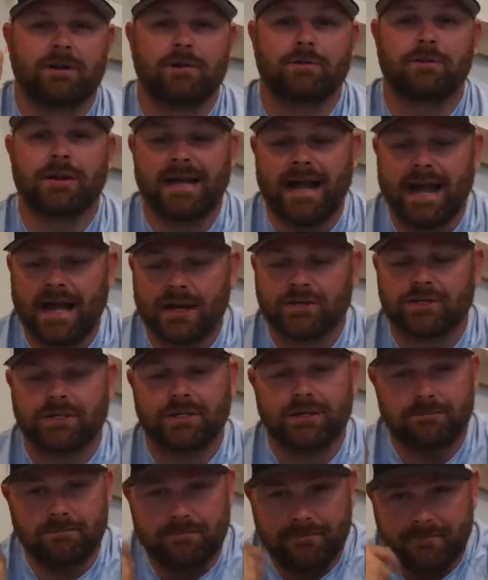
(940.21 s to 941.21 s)
You could
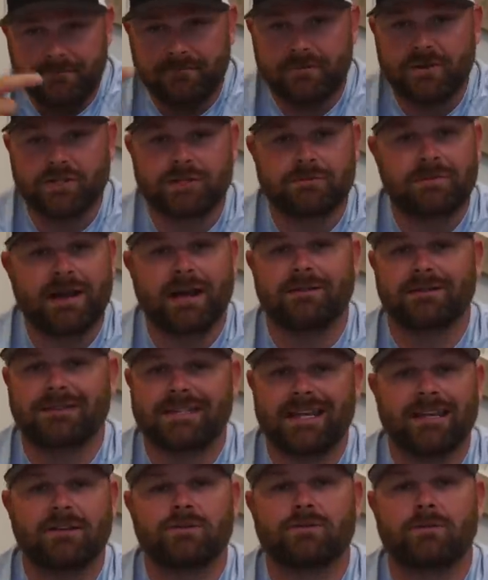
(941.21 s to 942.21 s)
actually fish them out
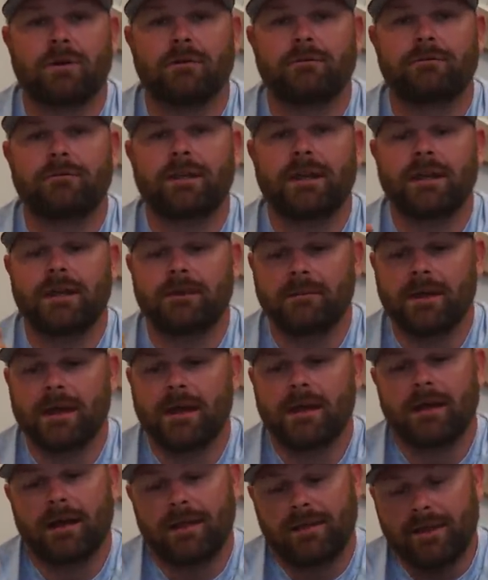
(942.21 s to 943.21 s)
10, 12 feet.
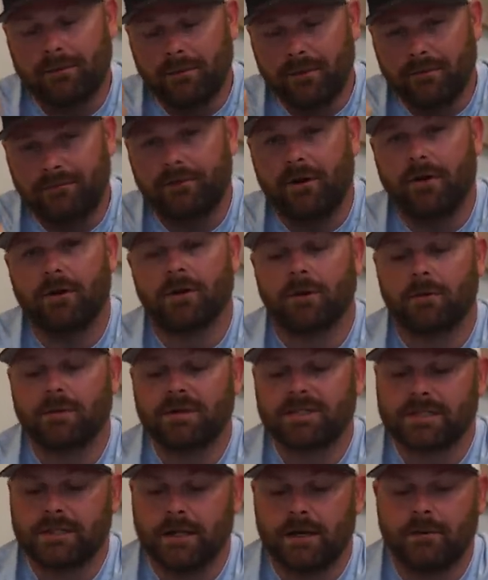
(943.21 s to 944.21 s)
They will fall a little
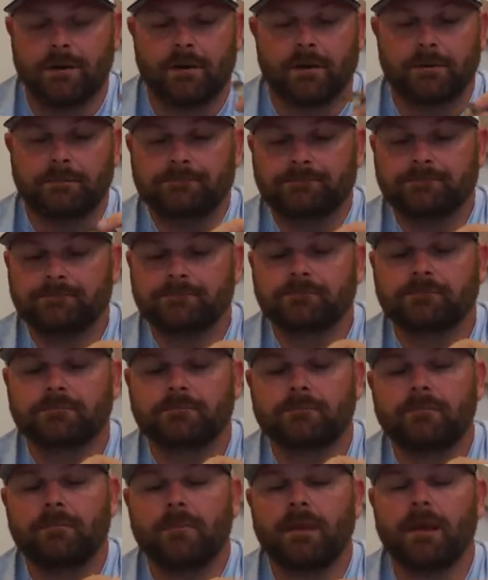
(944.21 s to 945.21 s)
bit slower.
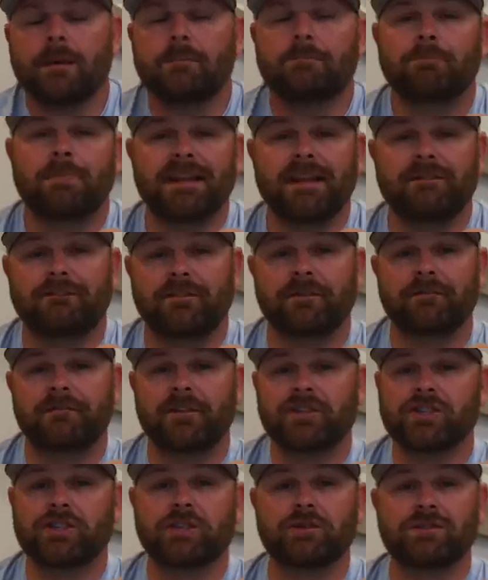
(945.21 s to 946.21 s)
But if you're
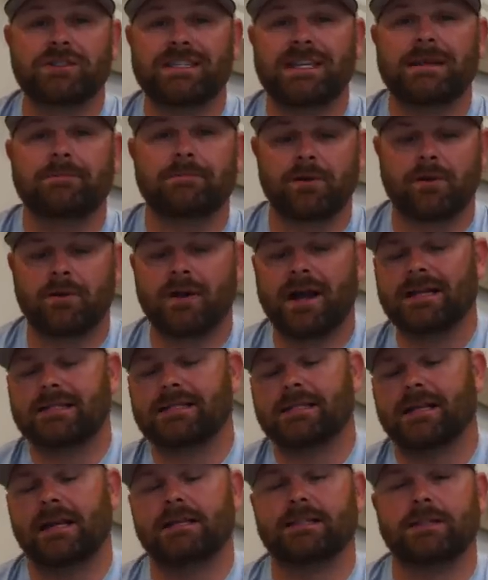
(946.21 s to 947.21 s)
fishing those deeper
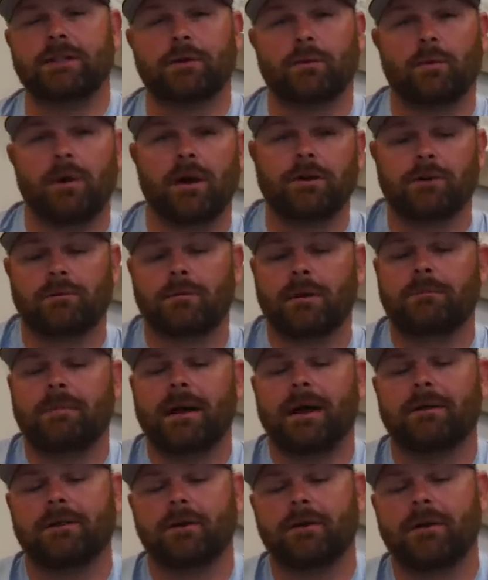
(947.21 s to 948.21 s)
grass lines and you're wanting to rip
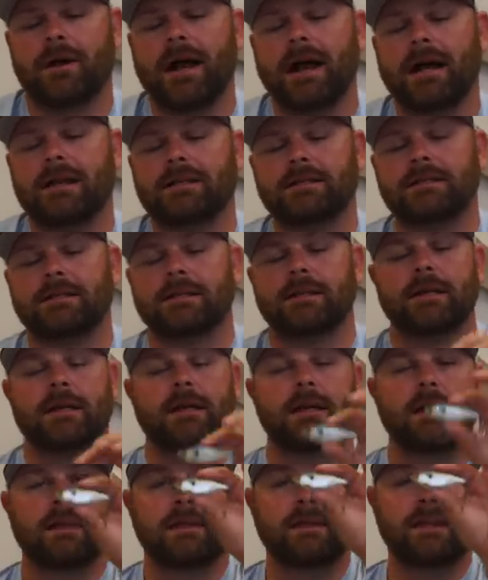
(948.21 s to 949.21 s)
out the grass,
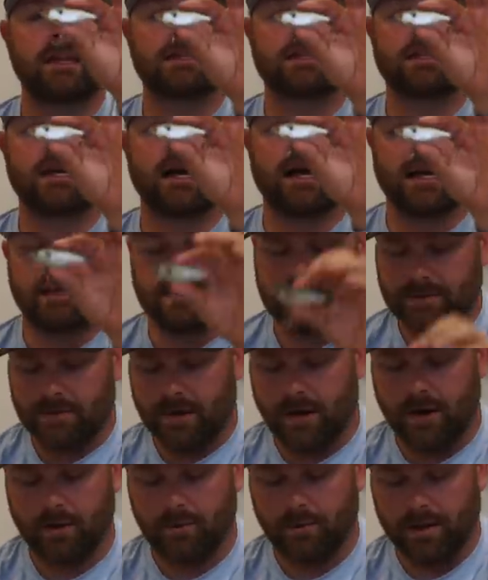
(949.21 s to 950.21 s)
these guys
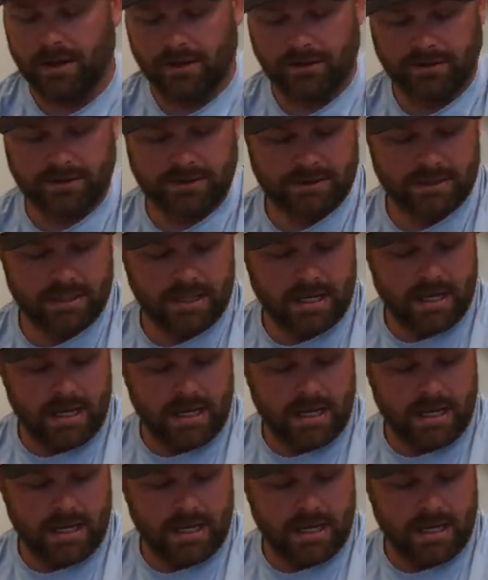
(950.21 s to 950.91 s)
are winners.